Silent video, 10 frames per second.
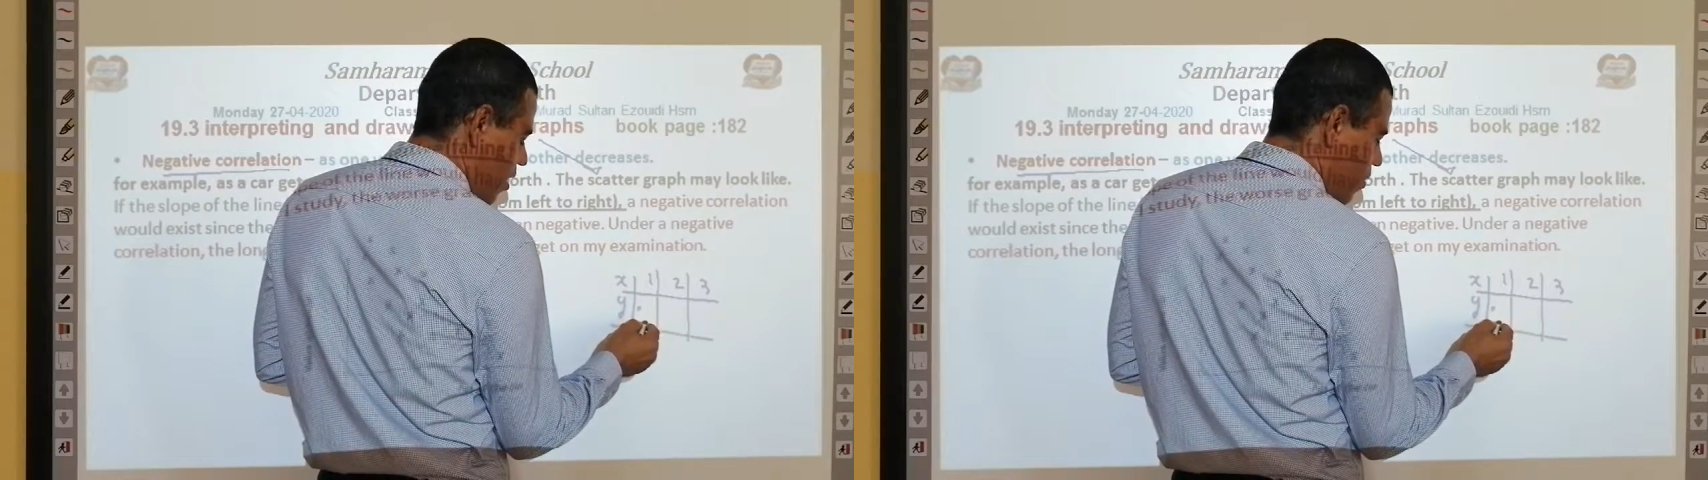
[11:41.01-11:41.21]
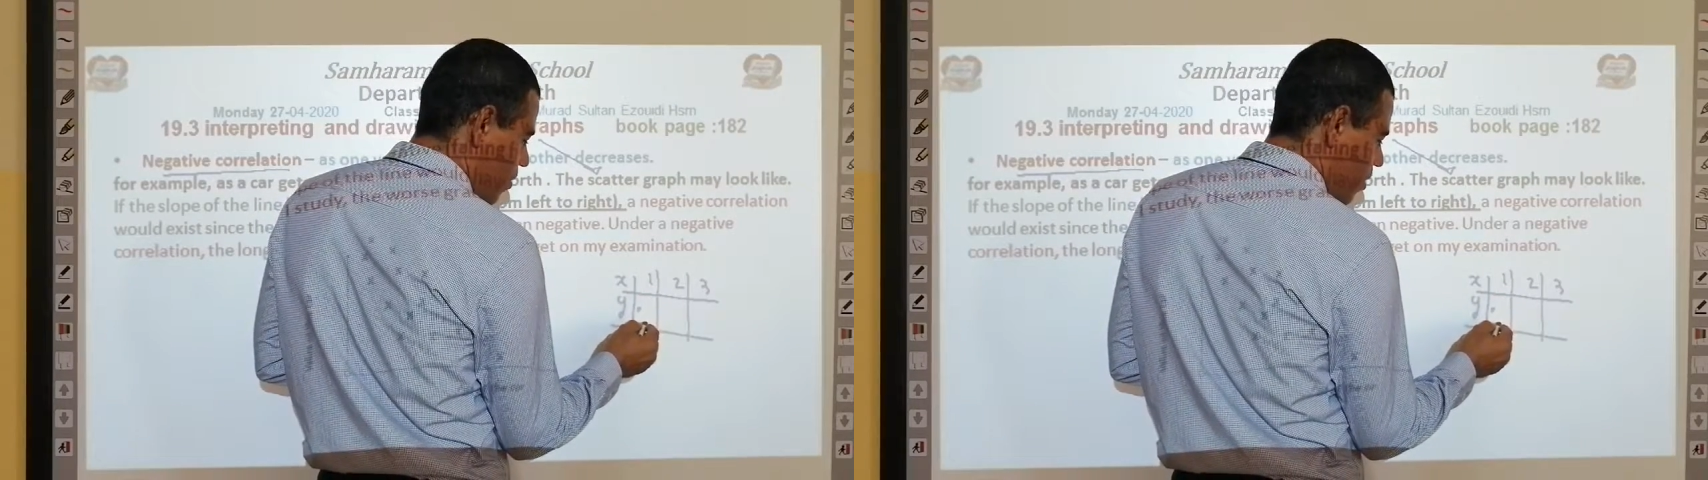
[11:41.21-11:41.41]

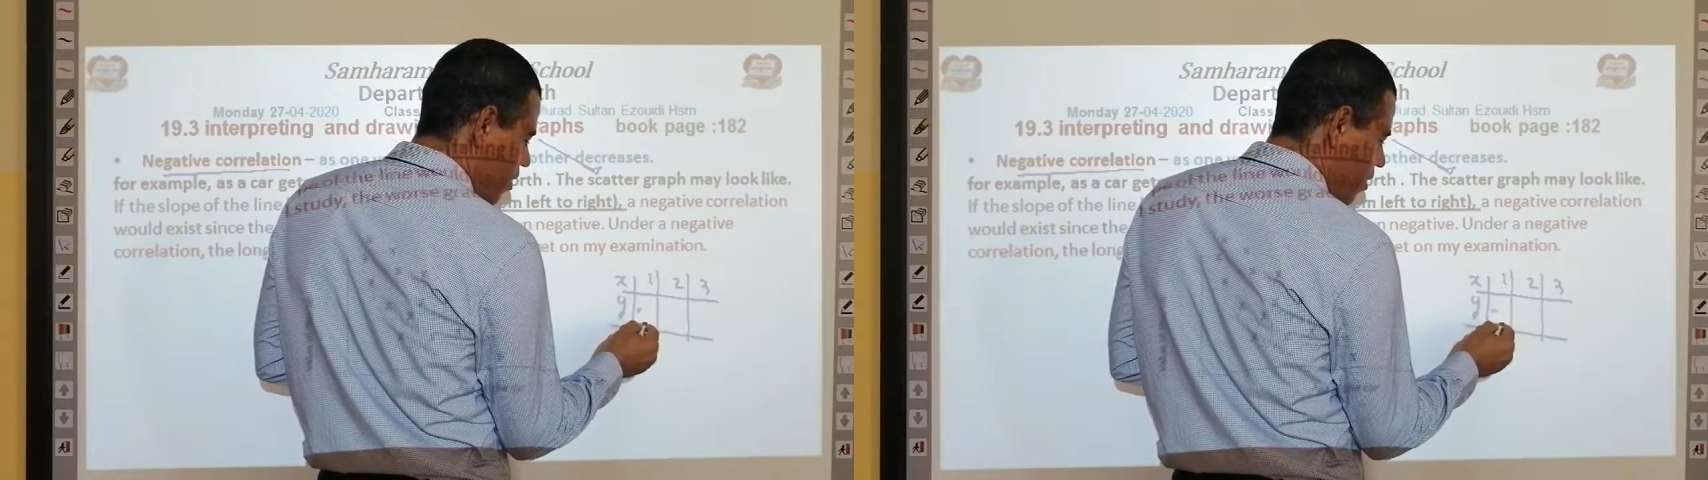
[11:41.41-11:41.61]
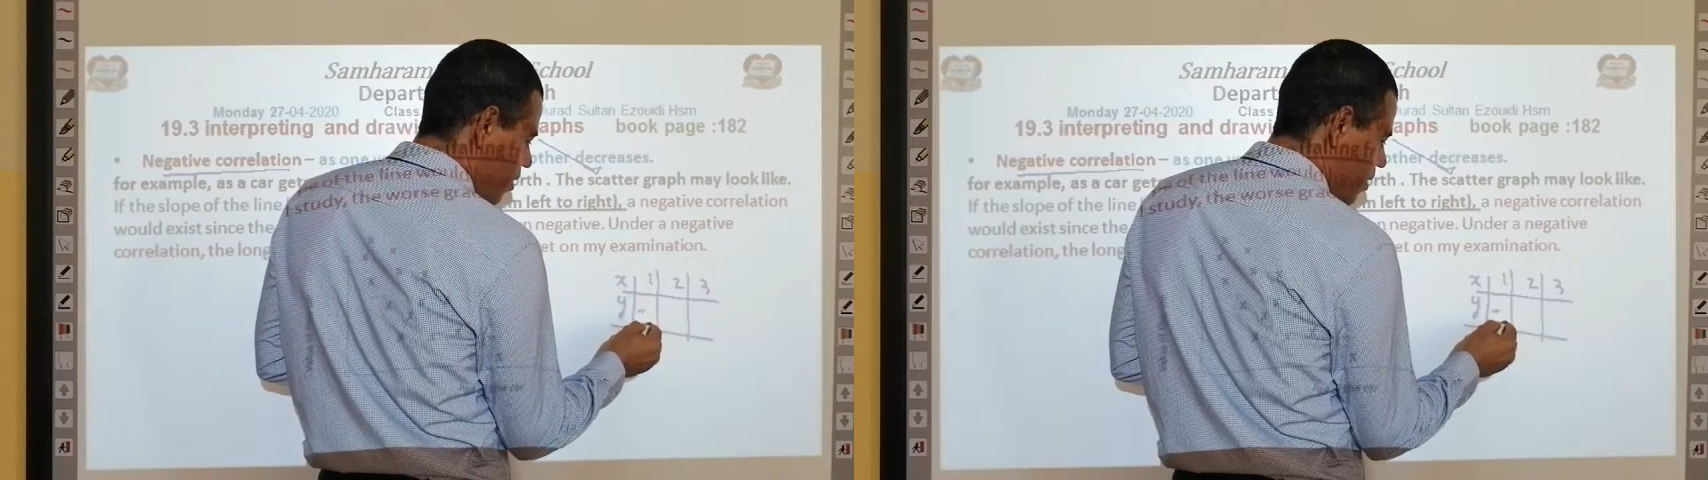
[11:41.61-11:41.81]
equal
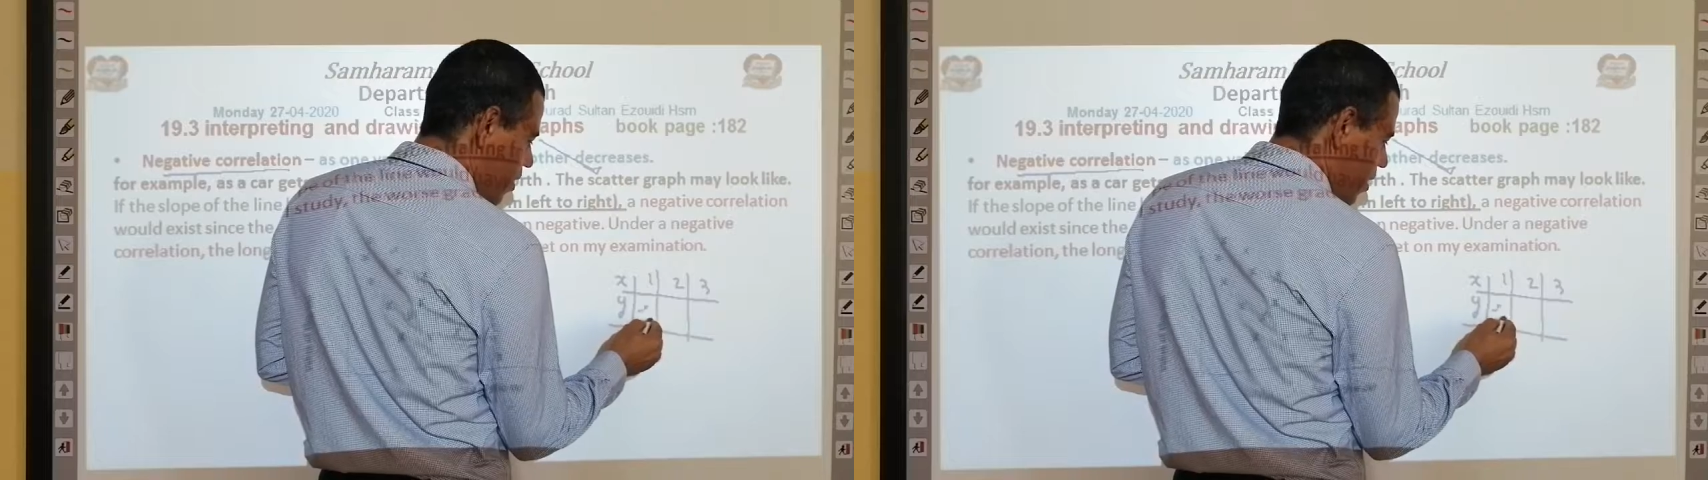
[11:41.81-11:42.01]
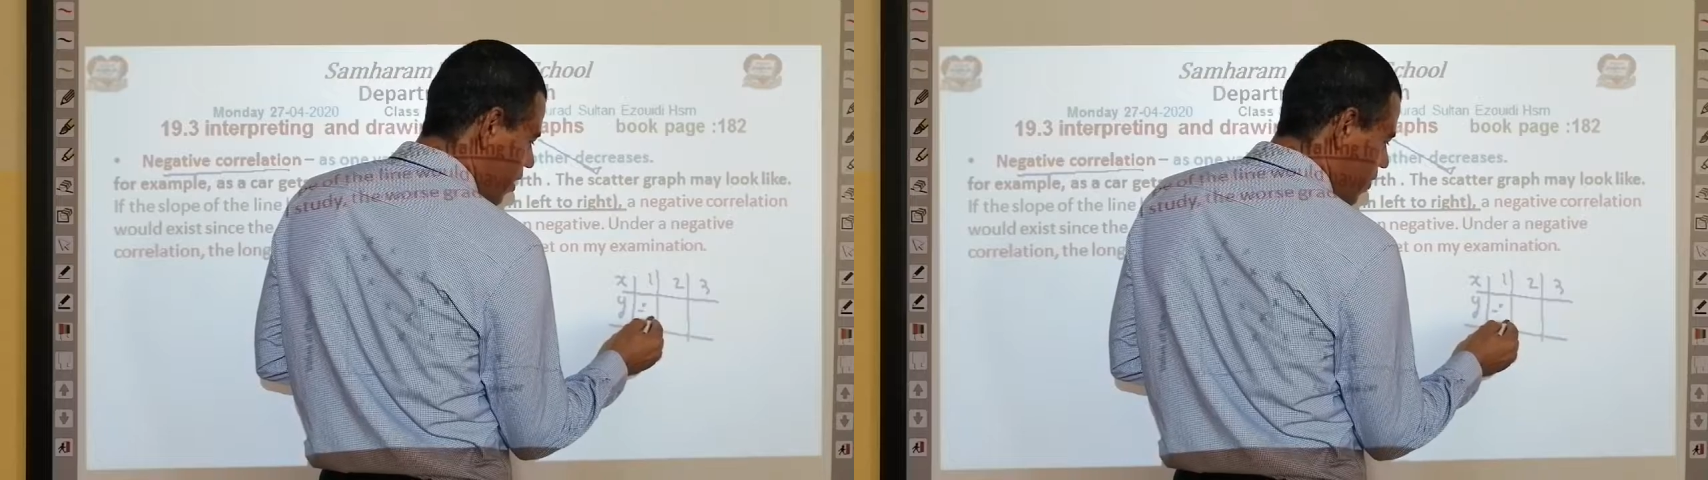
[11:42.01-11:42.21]

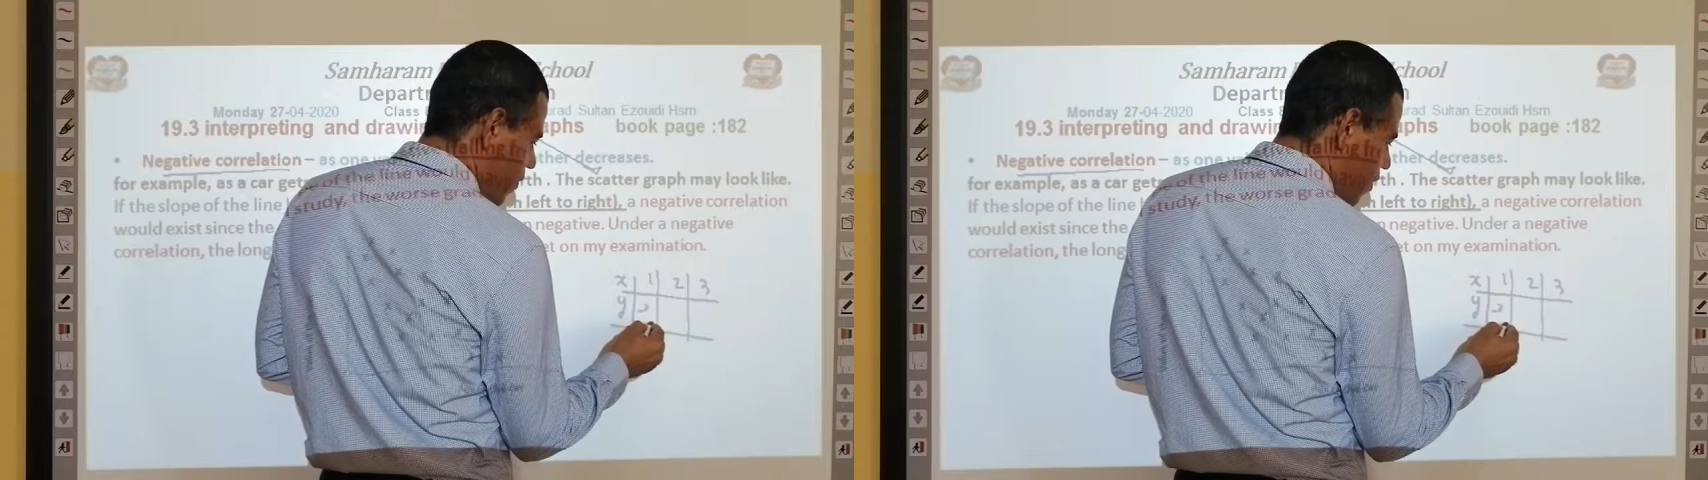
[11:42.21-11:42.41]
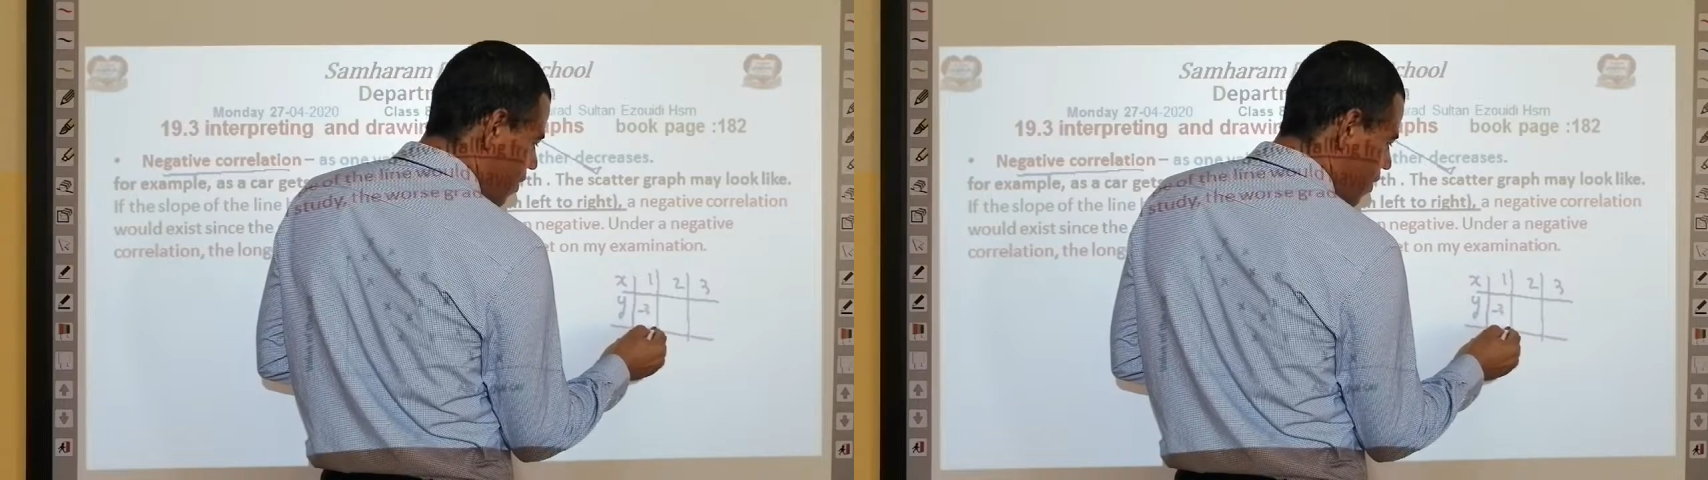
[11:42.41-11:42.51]
negative 3.